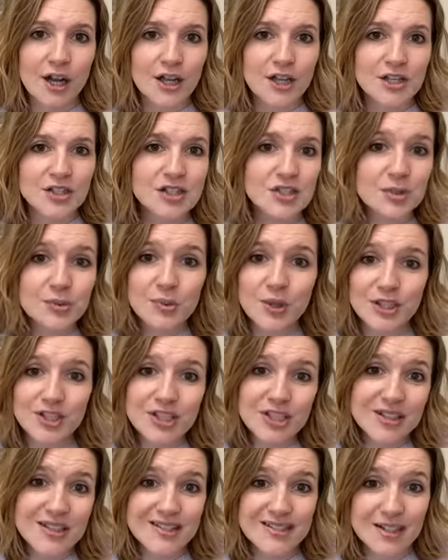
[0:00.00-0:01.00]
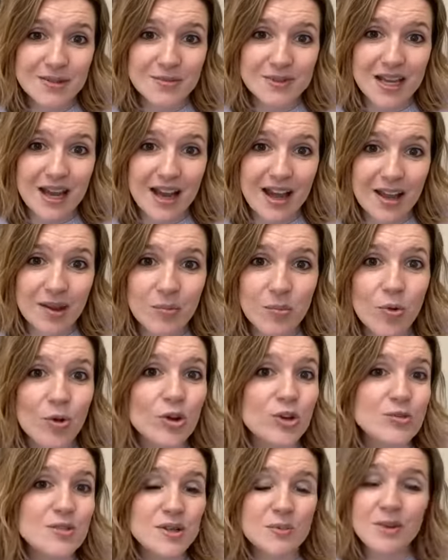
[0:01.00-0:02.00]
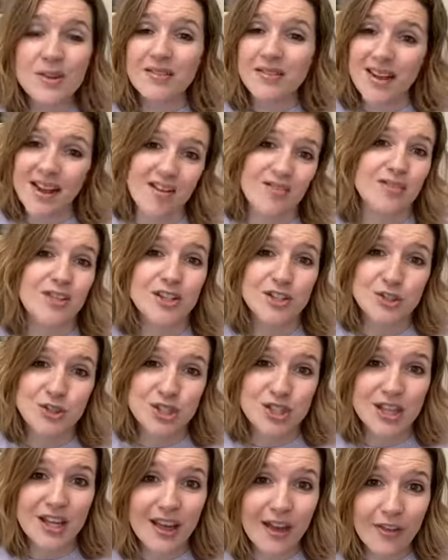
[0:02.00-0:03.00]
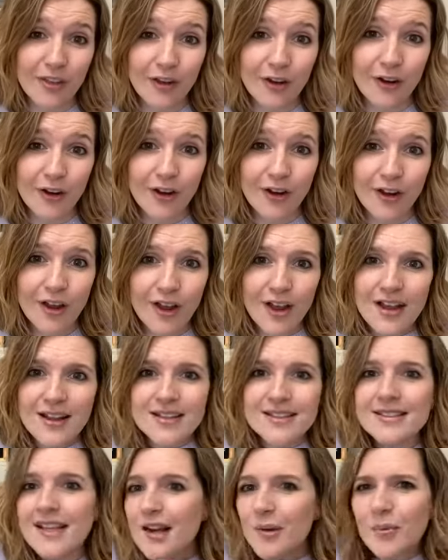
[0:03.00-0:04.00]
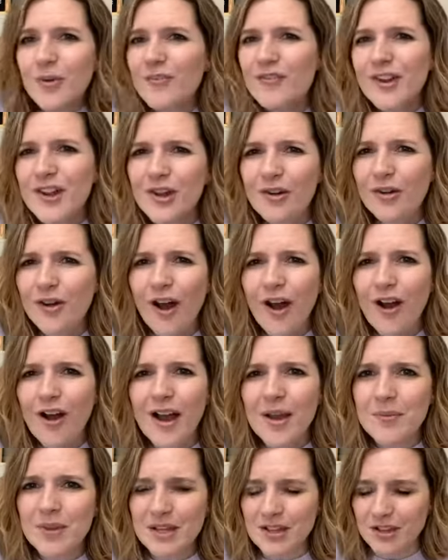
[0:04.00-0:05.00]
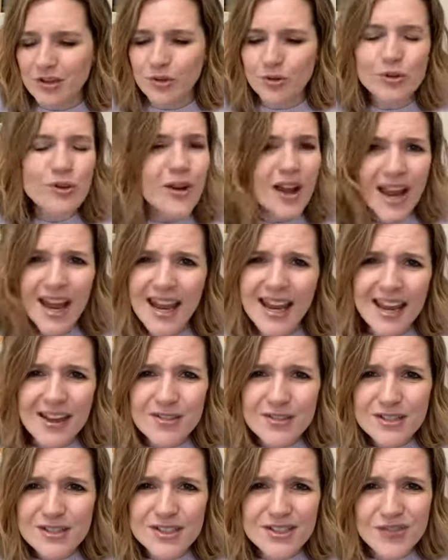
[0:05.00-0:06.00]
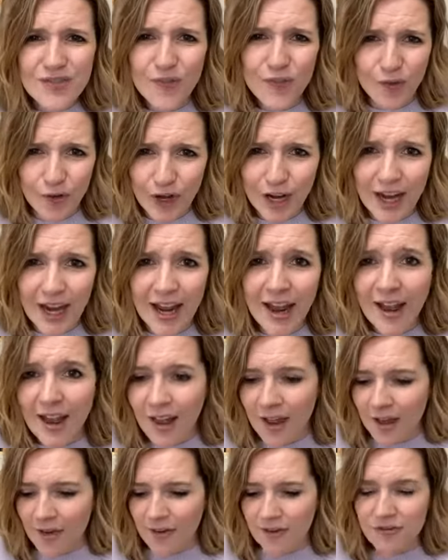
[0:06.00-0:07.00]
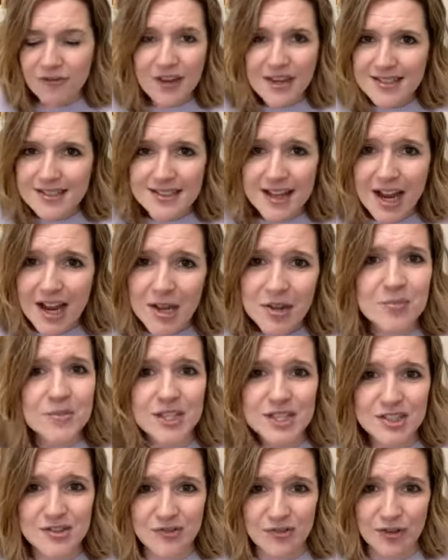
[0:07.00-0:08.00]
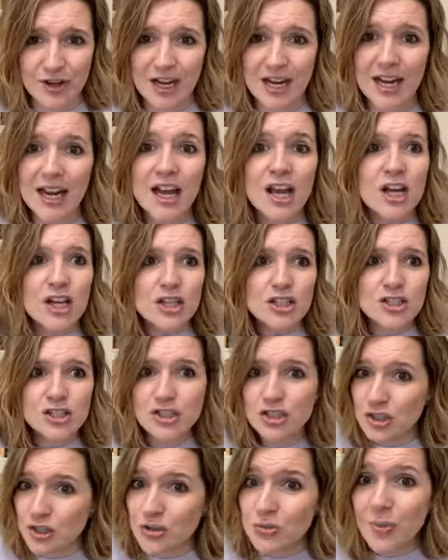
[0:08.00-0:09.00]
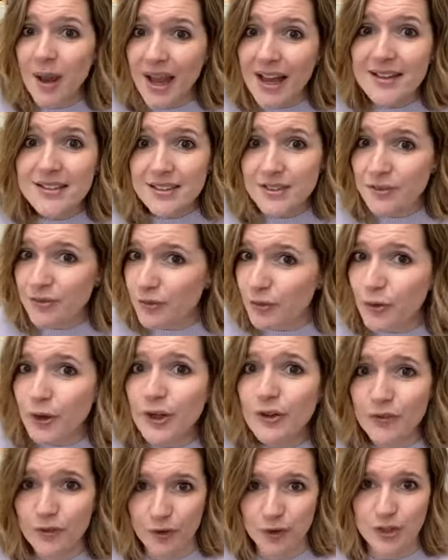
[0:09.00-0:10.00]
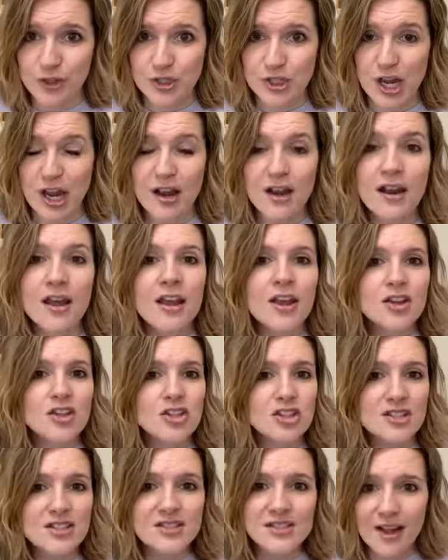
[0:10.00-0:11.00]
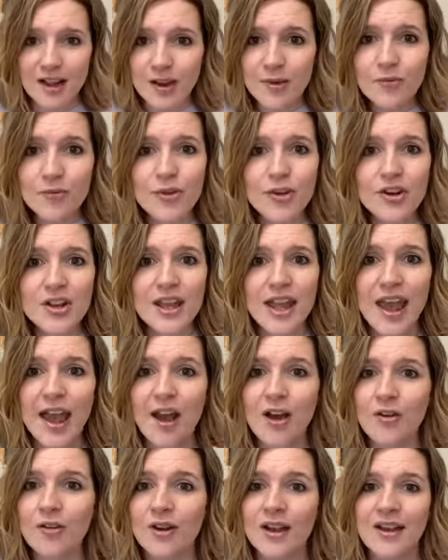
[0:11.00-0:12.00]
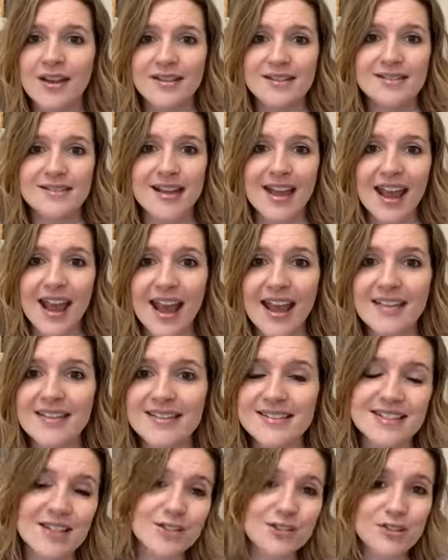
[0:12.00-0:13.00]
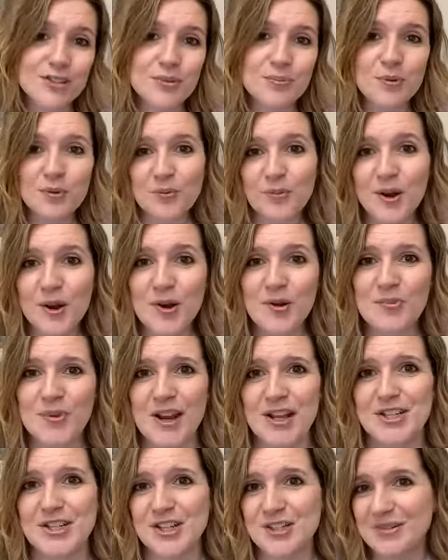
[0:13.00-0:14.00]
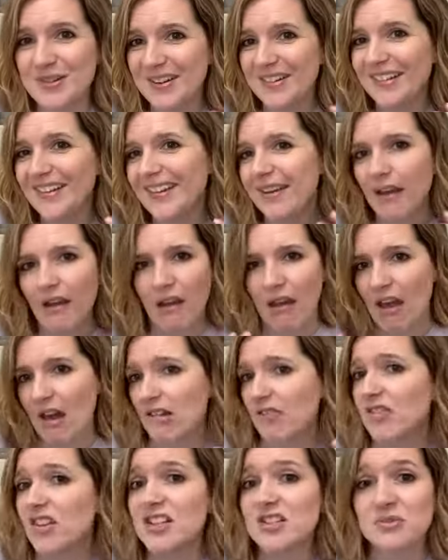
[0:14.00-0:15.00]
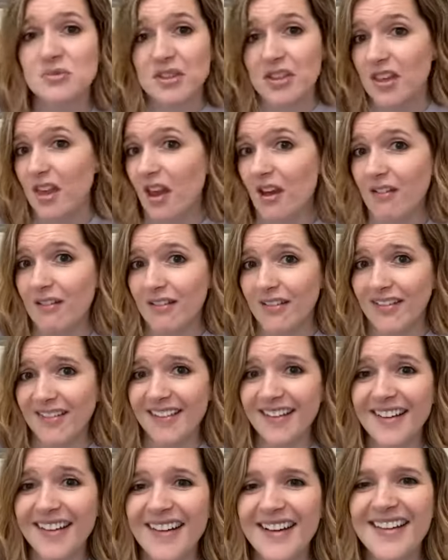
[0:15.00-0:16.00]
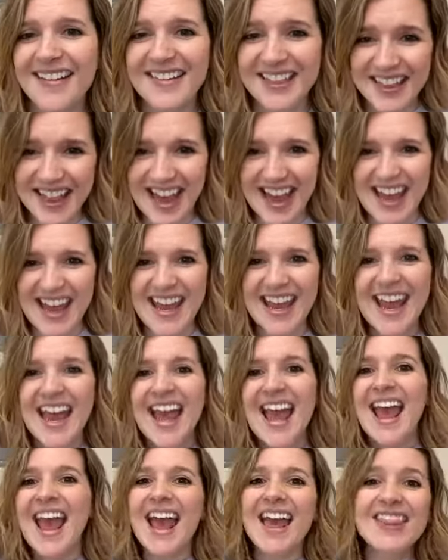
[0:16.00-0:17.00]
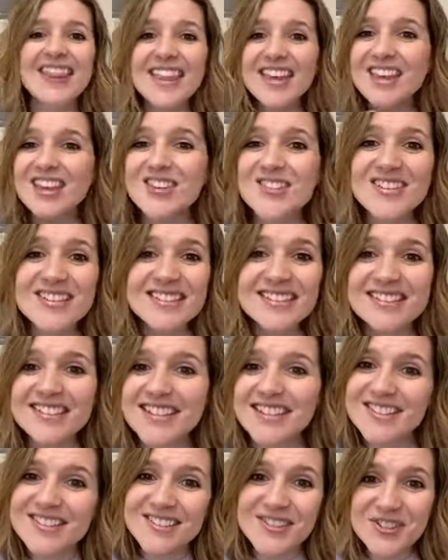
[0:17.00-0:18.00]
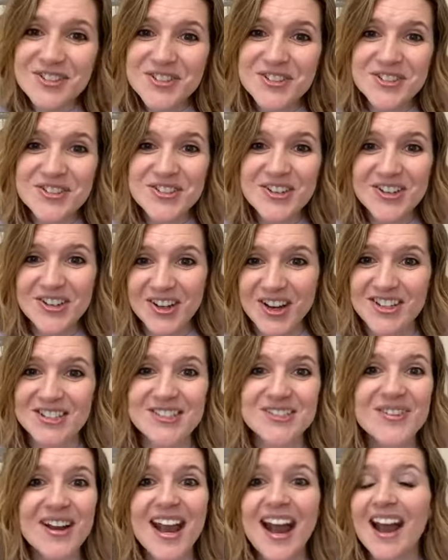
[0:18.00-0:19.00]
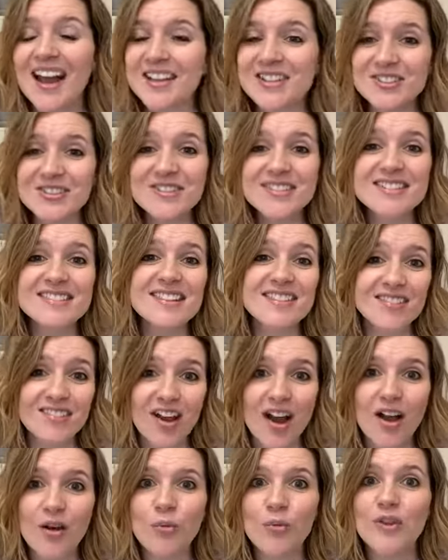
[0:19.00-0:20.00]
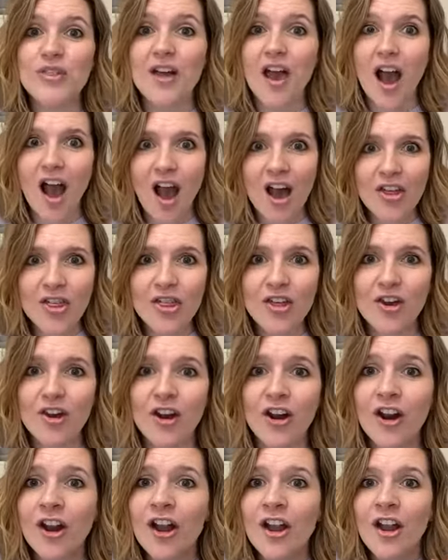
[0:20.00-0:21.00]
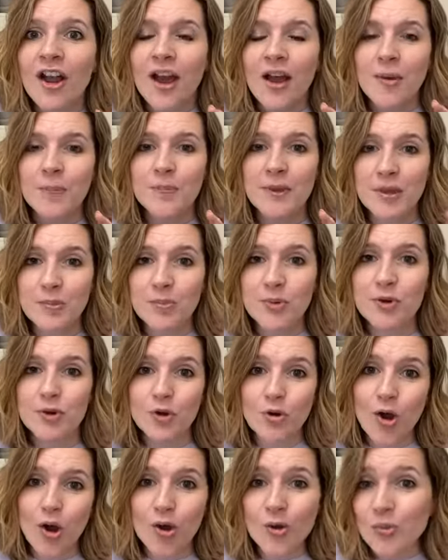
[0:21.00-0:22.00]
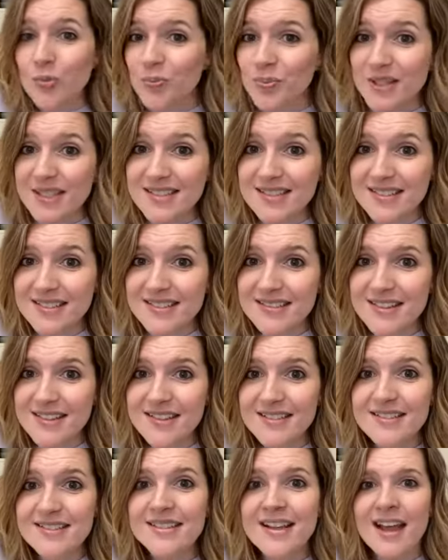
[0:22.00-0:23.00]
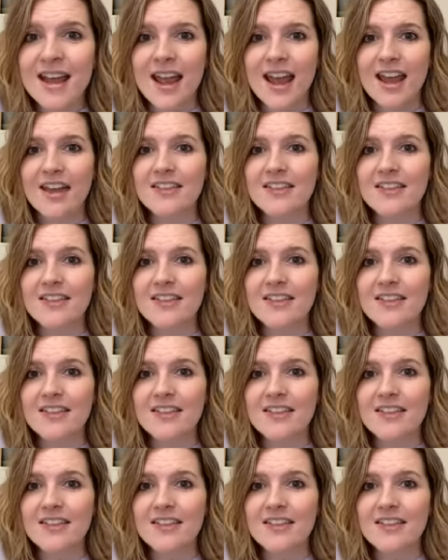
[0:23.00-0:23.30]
do lunch at the same time, or you typically have lunch together, set up a video call. I mean, Google Hangouts is free. FaceTime is free. Zoom has a free version. Just sign up for an account. Say, hey, this sounds super weird, but I just want to have lunch with you. And then you can stay social across the way. I do this a lot with other people who own businesses, and